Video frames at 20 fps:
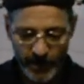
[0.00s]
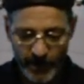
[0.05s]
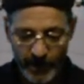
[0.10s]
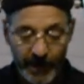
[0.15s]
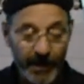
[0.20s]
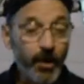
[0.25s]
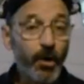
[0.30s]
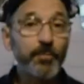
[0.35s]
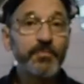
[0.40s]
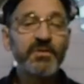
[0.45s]

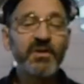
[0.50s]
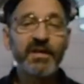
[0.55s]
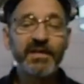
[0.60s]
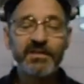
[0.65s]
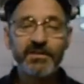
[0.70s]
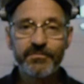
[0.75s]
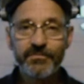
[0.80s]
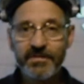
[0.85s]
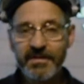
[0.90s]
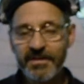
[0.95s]
I hope you liked
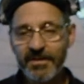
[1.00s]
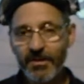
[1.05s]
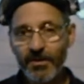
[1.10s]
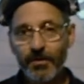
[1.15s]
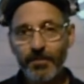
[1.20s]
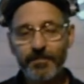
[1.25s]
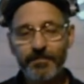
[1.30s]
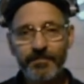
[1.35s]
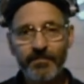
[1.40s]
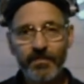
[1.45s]
the
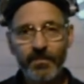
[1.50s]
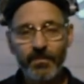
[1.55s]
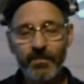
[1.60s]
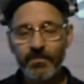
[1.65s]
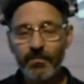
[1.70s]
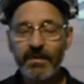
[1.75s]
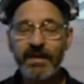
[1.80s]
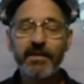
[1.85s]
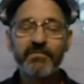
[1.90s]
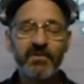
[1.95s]
video.
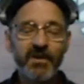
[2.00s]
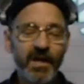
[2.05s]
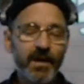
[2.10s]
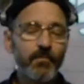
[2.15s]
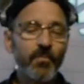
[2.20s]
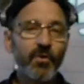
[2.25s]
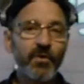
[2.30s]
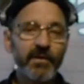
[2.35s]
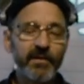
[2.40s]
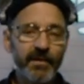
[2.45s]
We have a
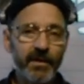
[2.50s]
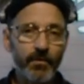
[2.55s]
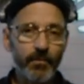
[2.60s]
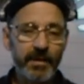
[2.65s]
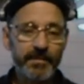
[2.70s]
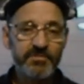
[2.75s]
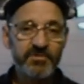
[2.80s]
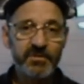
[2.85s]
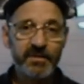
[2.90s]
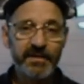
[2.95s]
lot more on our
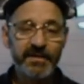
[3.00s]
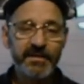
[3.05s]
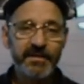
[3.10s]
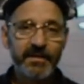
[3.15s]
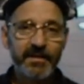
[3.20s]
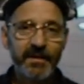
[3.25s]
website.